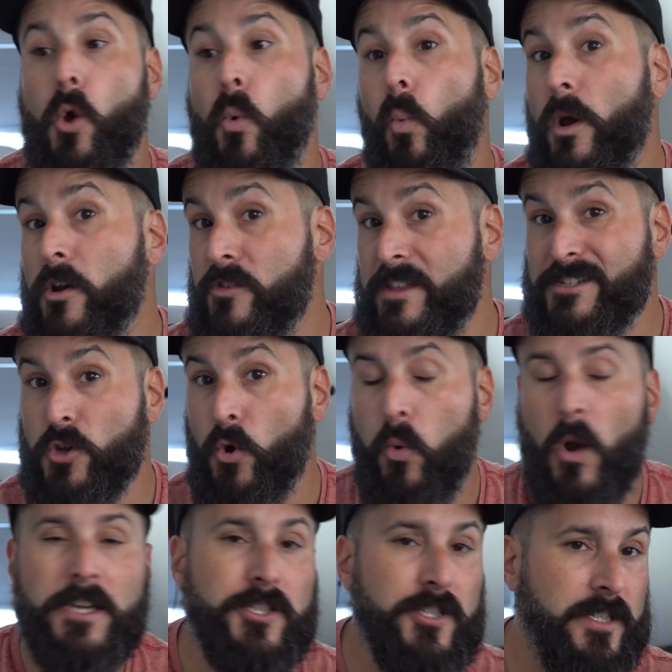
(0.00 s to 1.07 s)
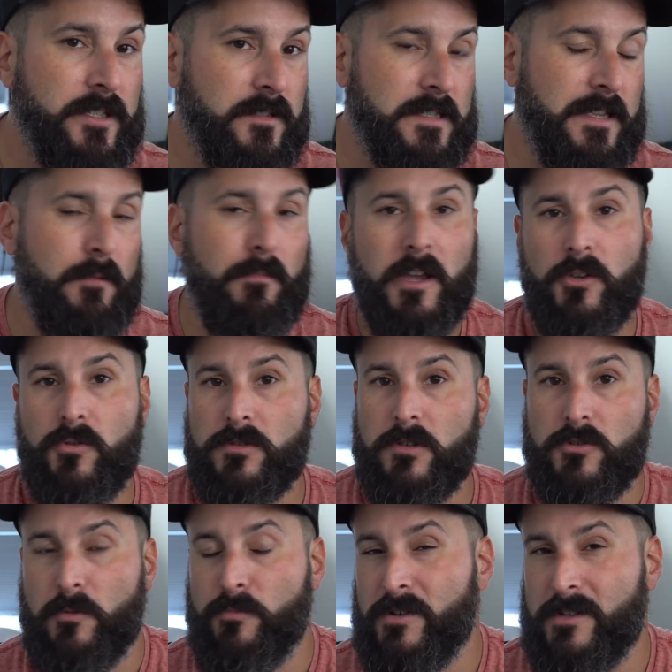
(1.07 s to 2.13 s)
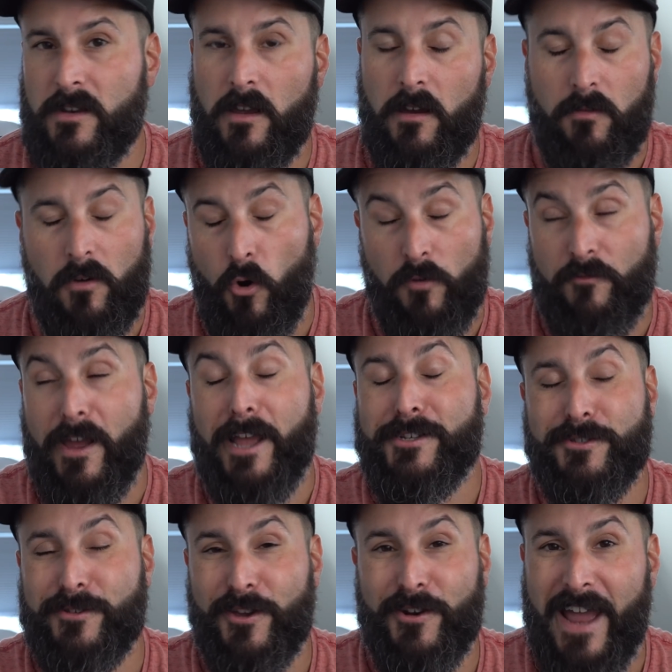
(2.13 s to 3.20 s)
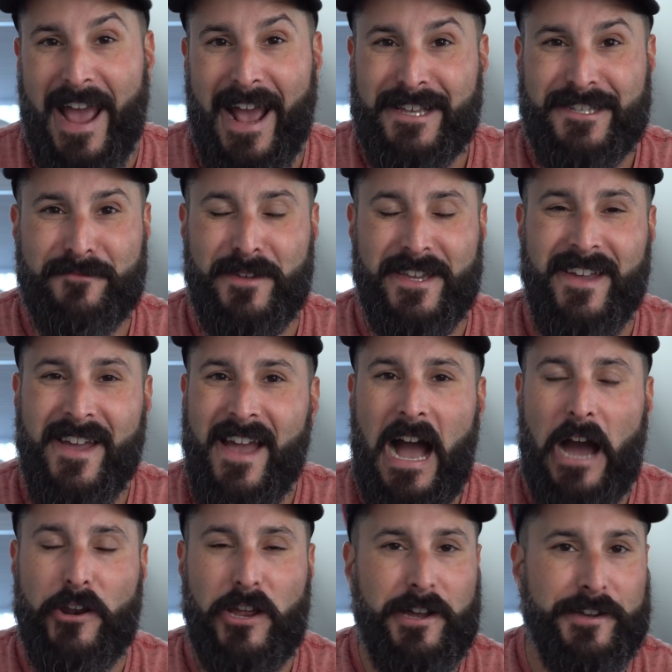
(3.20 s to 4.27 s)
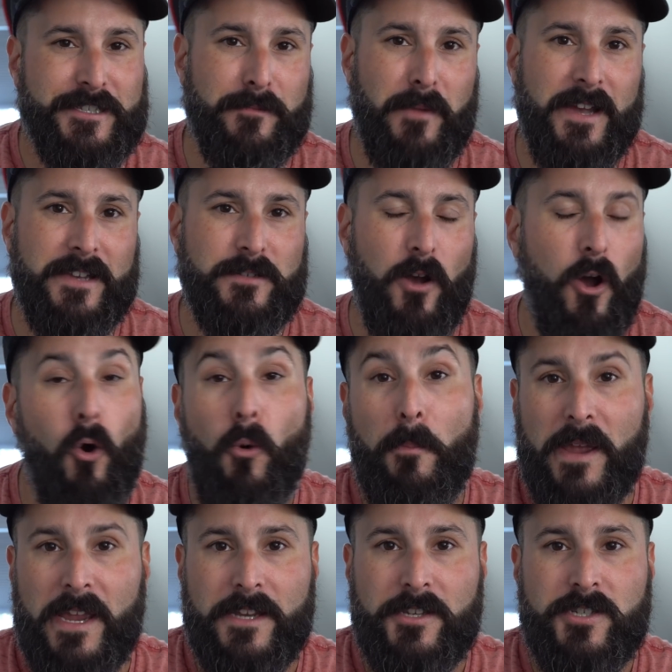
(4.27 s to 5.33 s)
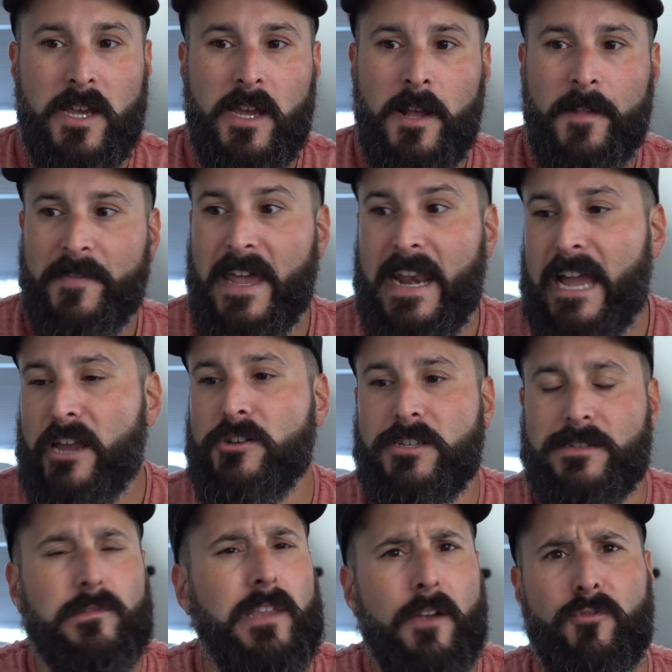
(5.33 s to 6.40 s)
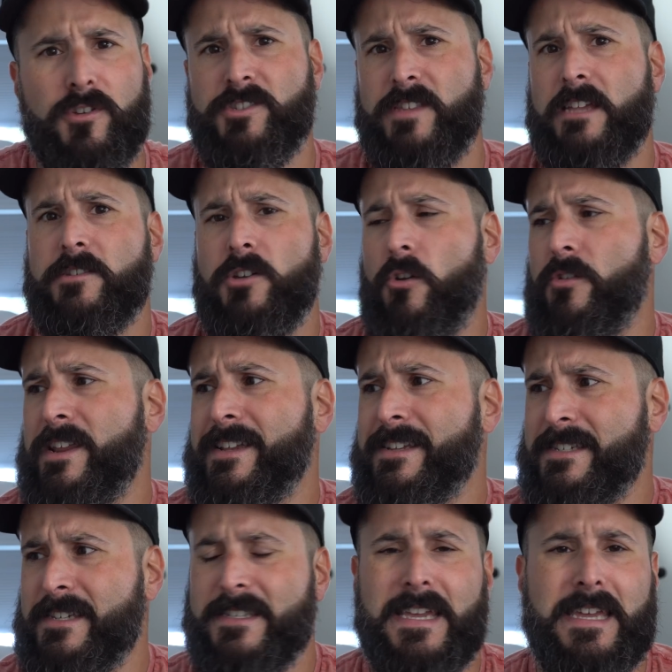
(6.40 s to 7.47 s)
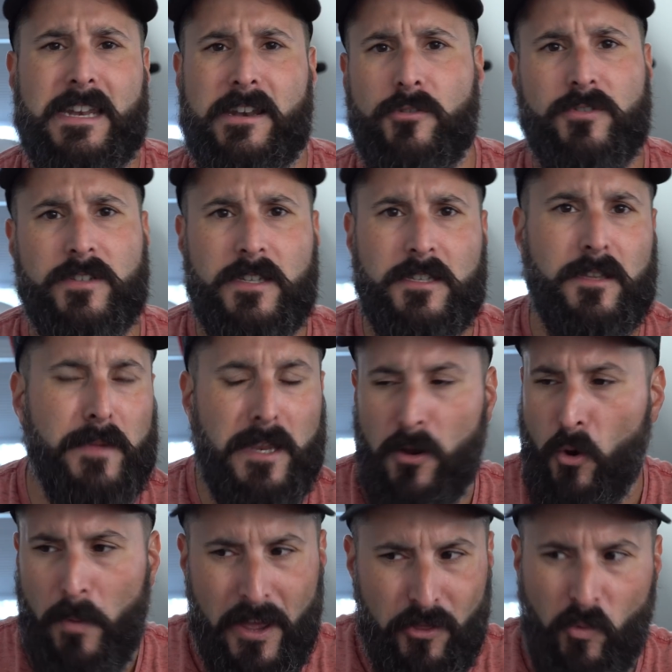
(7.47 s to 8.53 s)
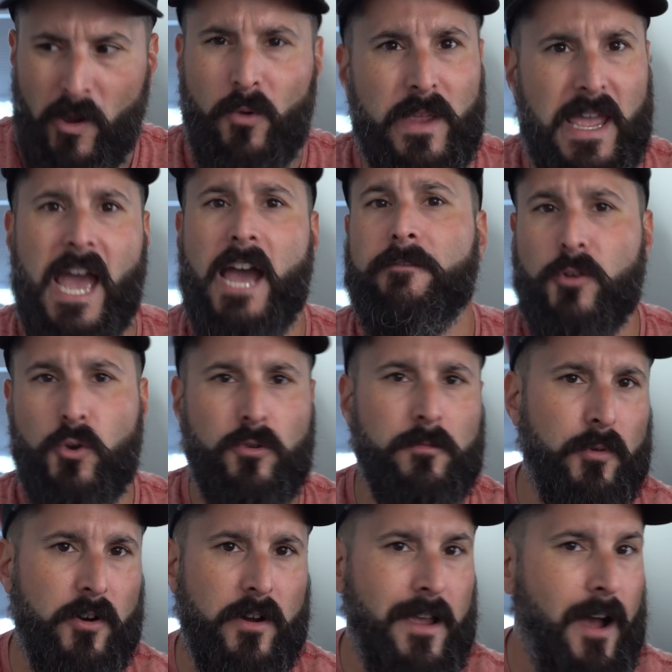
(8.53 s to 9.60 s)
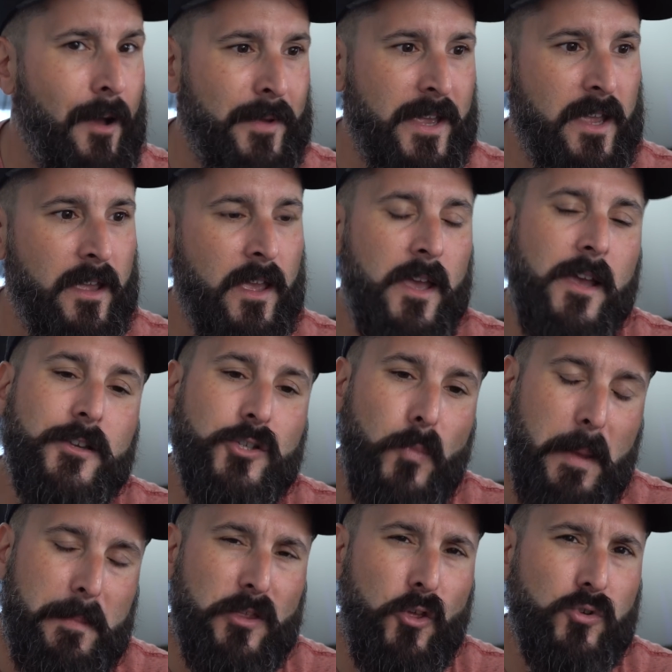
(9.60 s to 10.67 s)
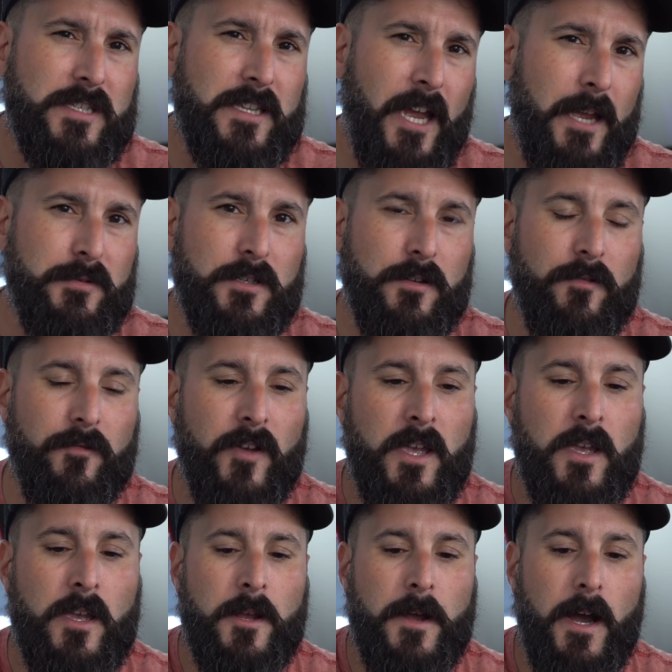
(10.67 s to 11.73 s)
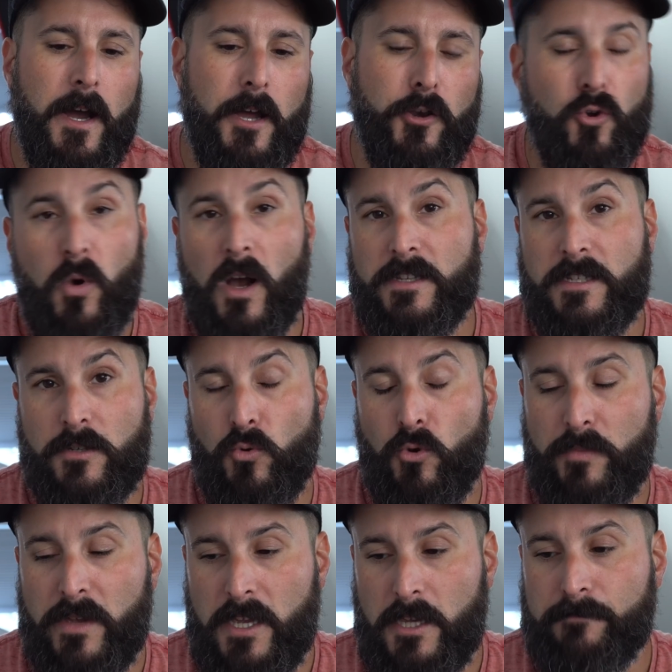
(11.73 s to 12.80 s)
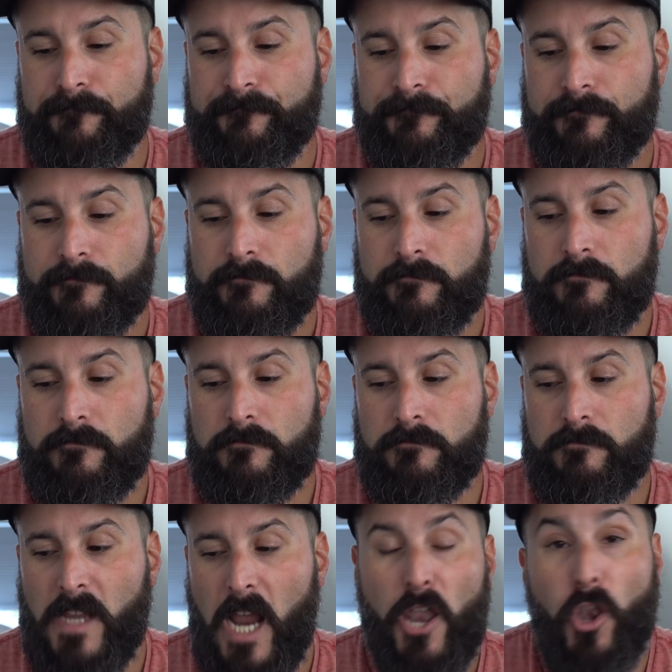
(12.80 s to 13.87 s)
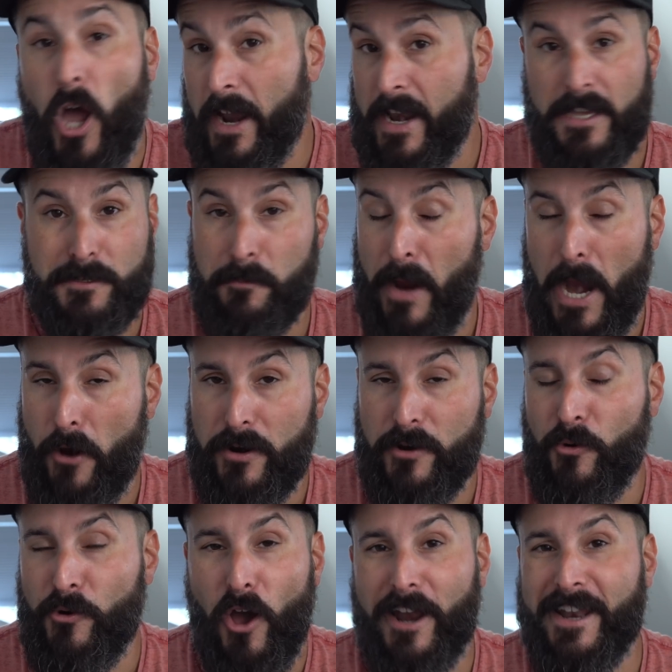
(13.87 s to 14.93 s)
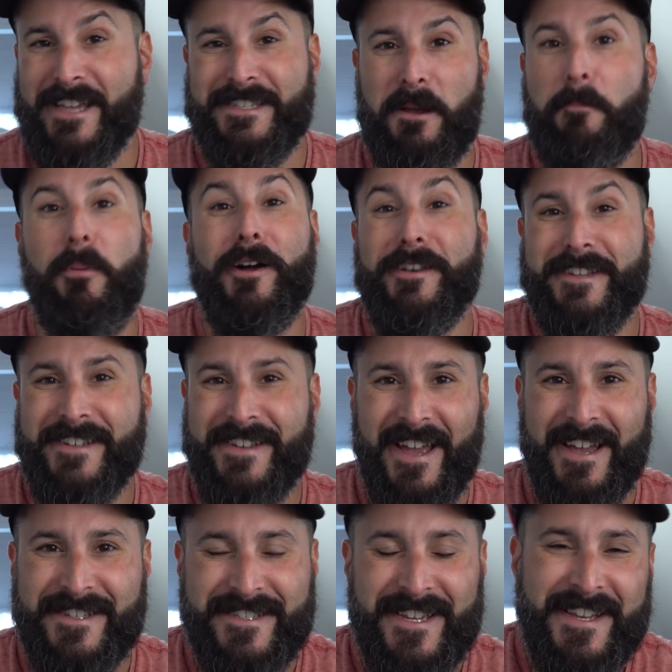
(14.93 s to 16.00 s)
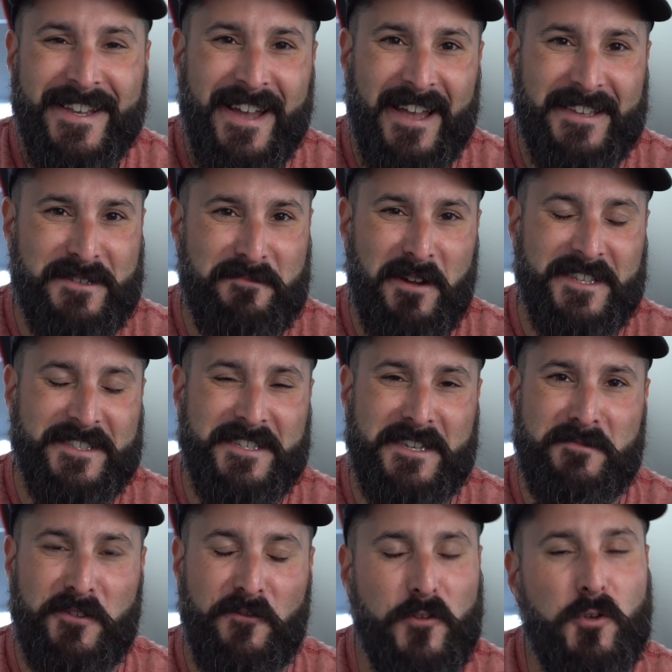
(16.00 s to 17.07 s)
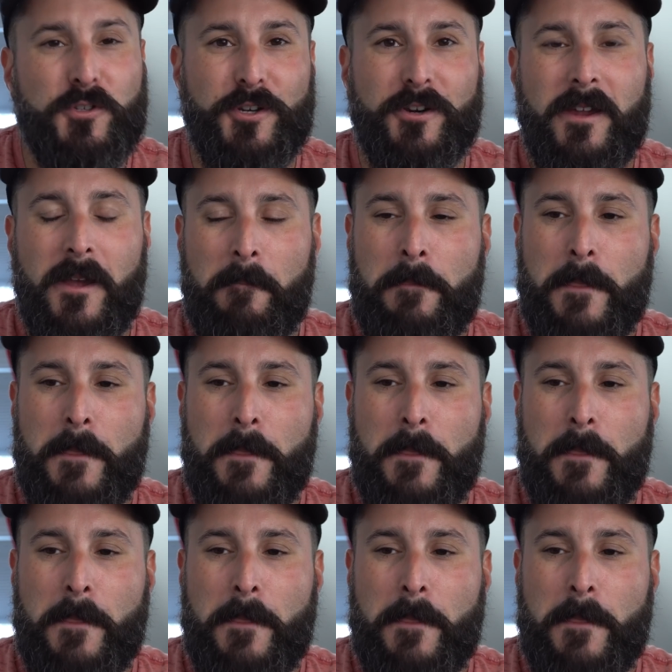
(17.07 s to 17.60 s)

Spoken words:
What are these questions that my users are eventually going to ask me how to customize a homepage that I could just leverage that's already existing in another system? And oh, by the way, we have Gutenberg coming, so maybe those types of nuances will be not as apparent or not as abundant as it might seem in the future.